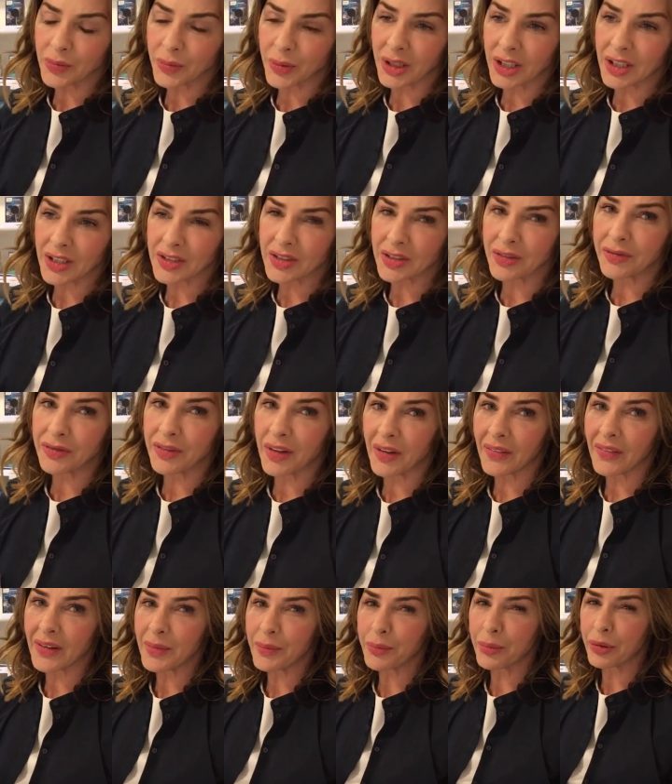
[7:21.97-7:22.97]
but it's a
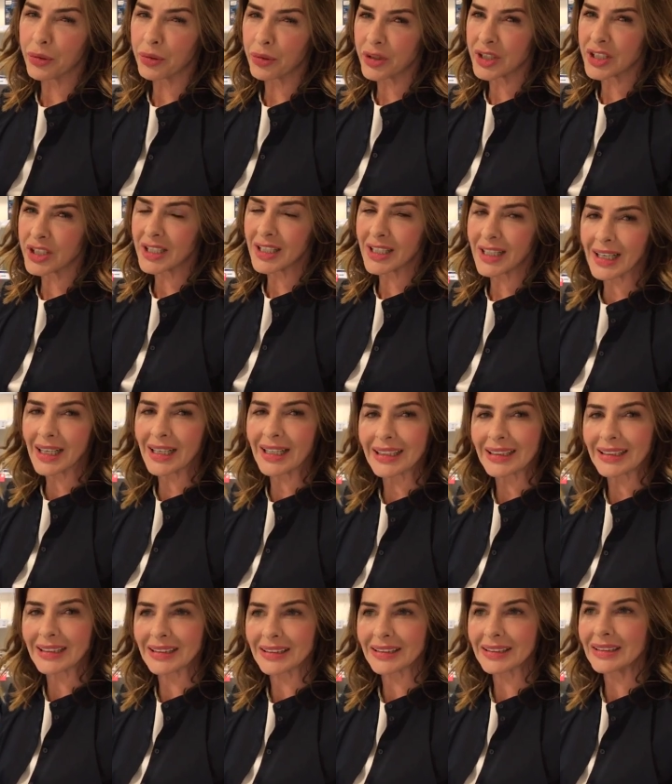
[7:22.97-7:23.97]
very pretty
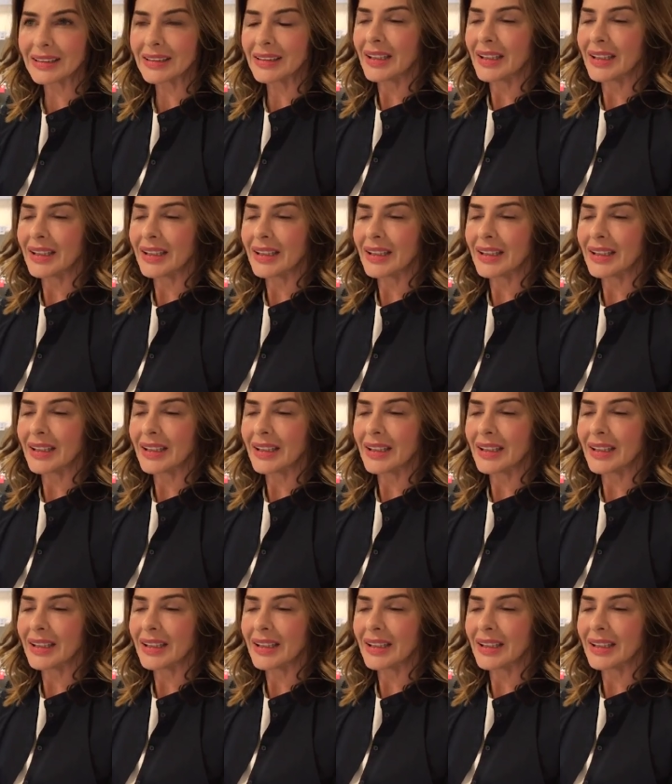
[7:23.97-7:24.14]
colour